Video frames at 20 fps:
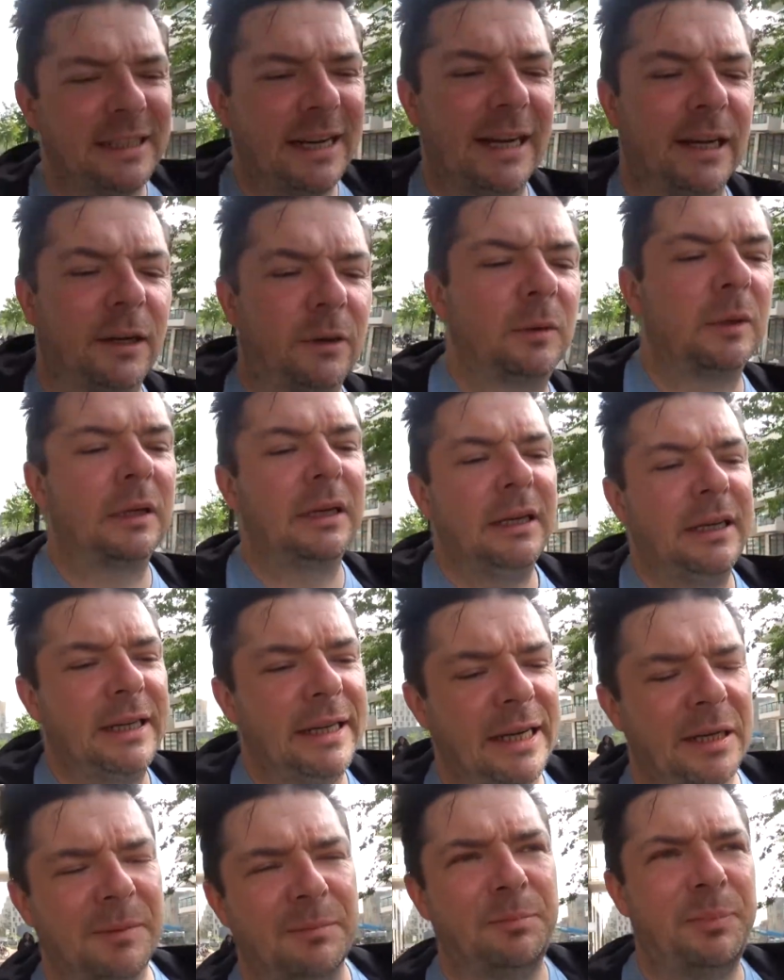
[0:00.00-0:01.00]
now,
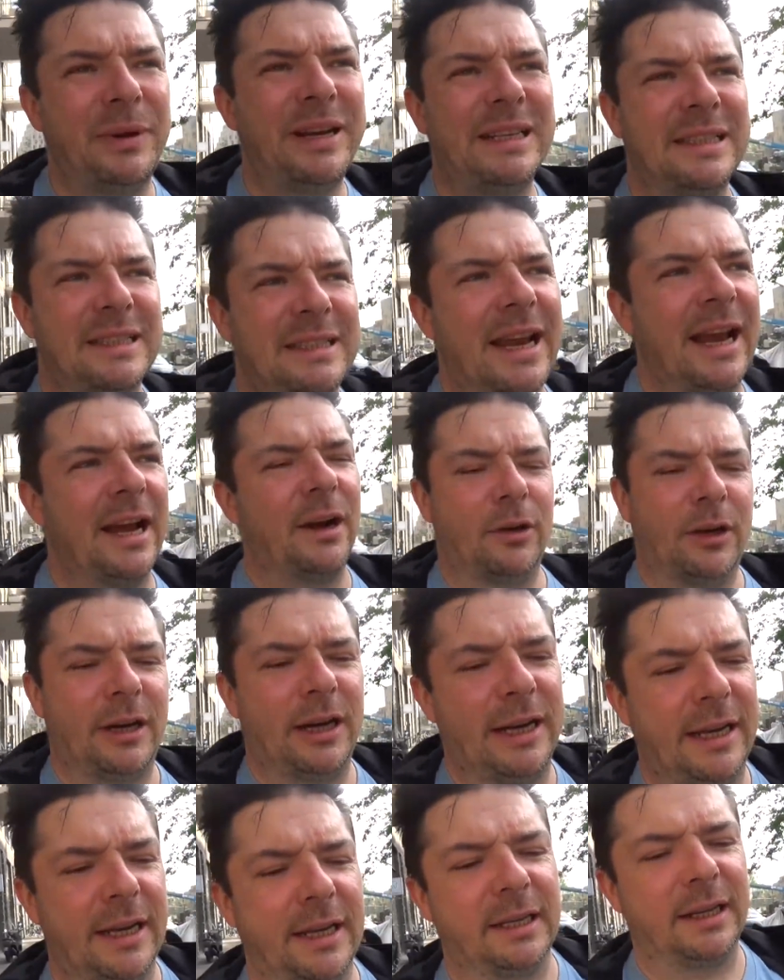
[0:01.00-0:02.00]
it beats down and
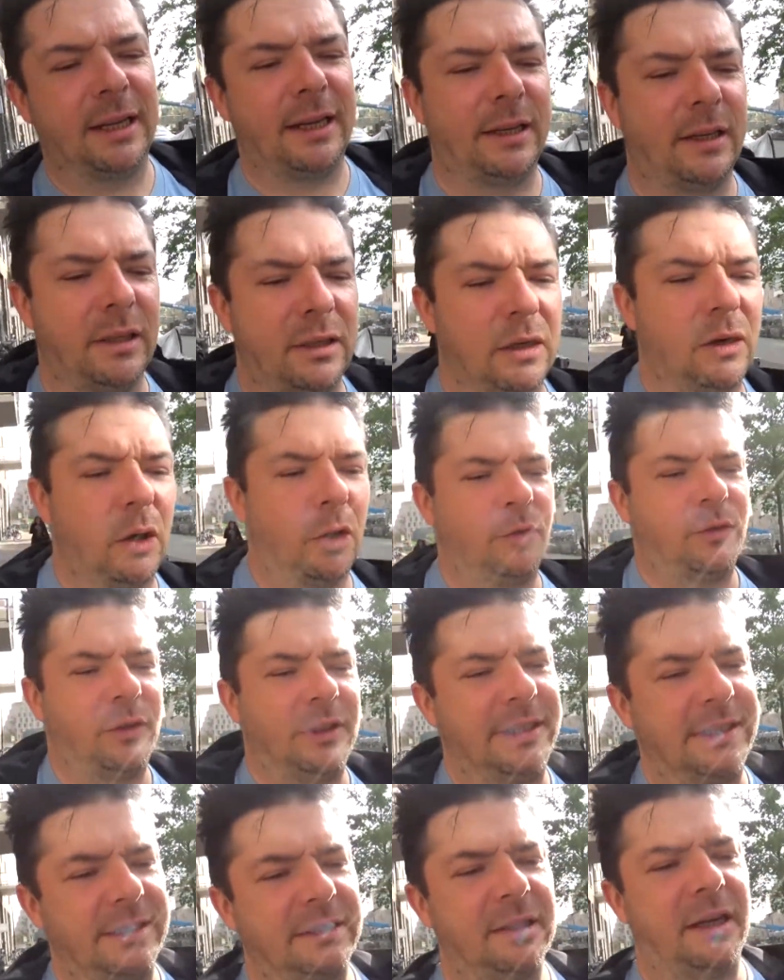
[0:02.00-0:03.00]
I get like
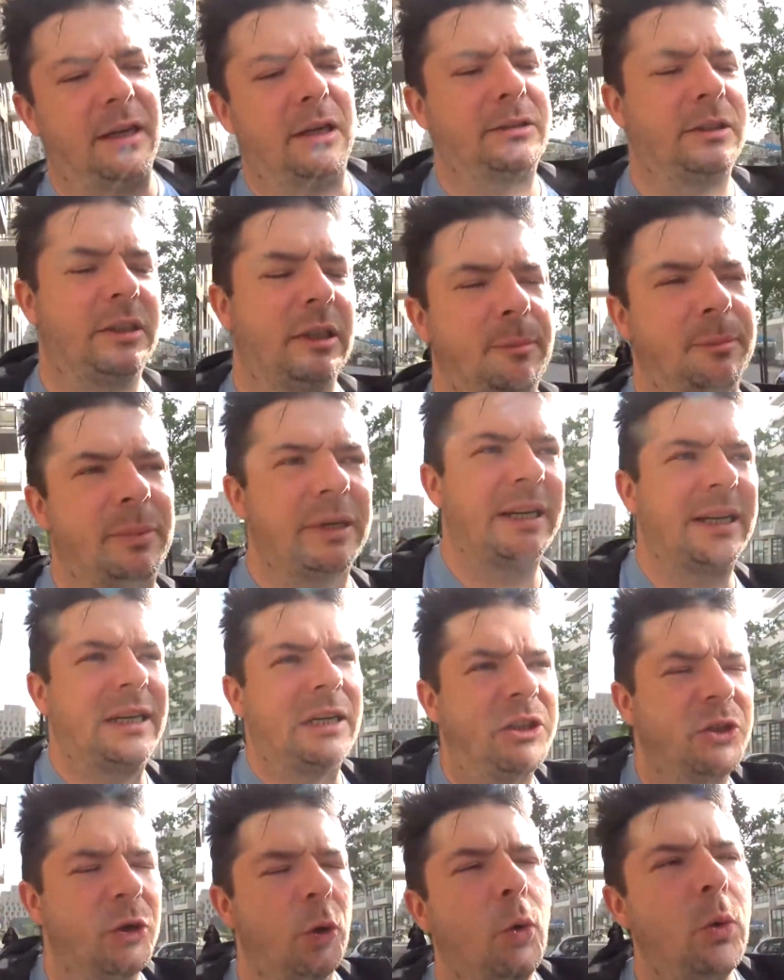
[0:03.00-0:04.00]
overly exhausted, but it
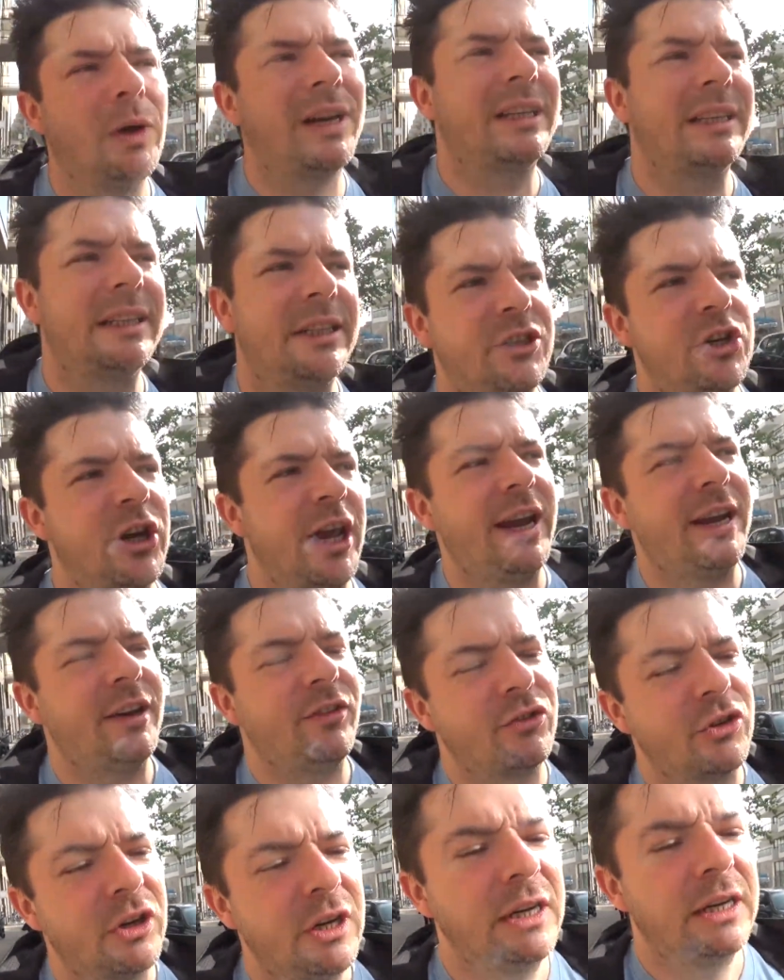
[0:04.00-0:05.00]
can quickly
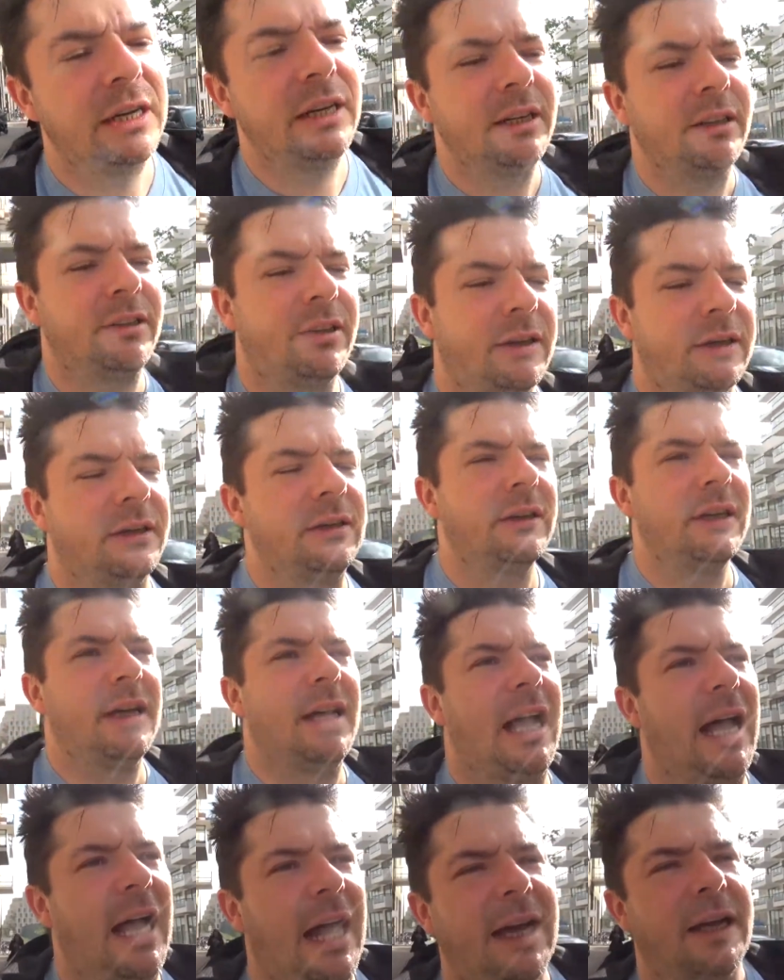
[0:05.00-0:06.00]
change to
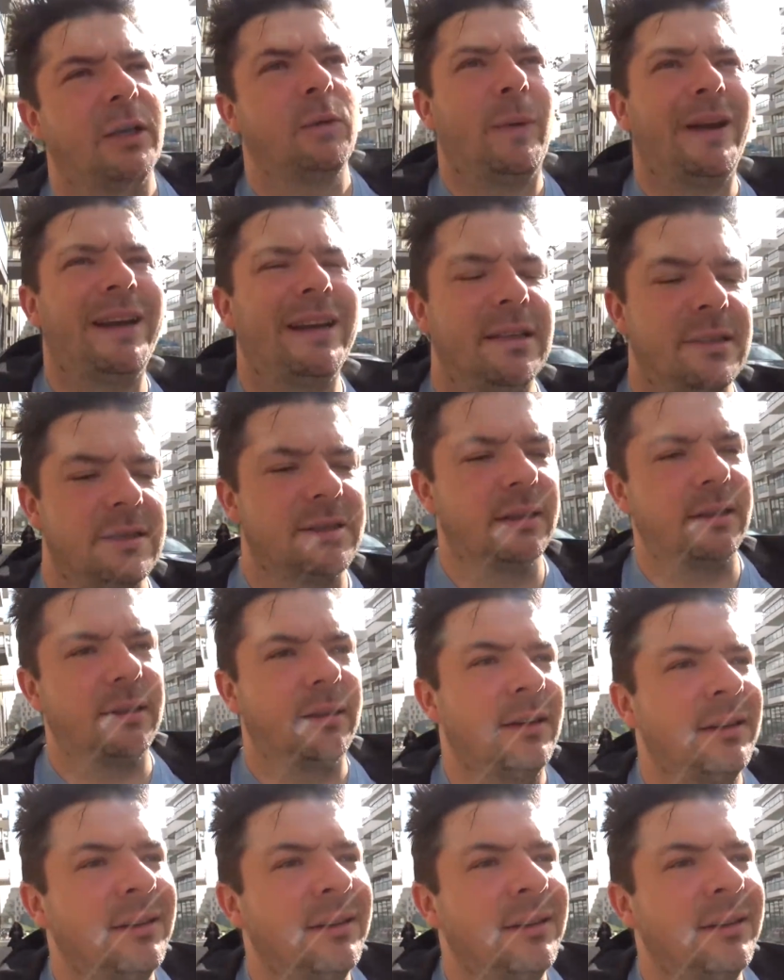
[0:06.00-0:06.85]
high winds and